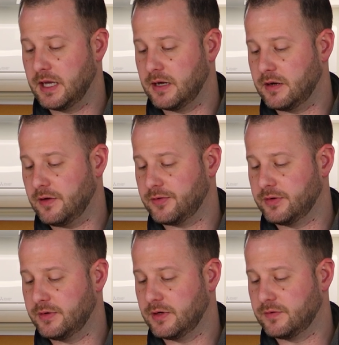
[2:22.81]
and it
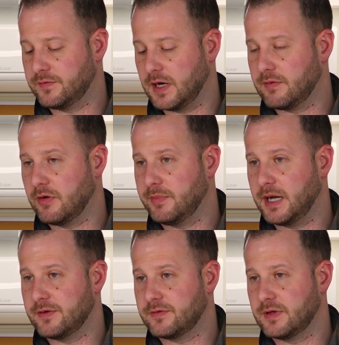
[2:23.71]
also is very
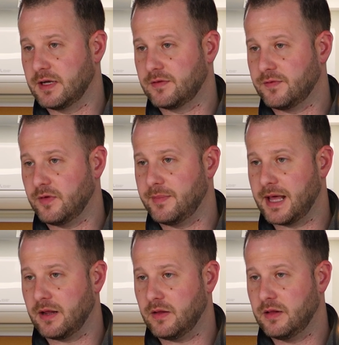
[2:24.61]
robust. It's full
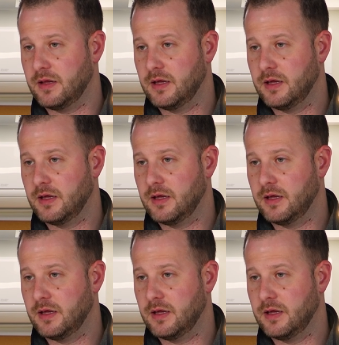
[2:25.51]
metal.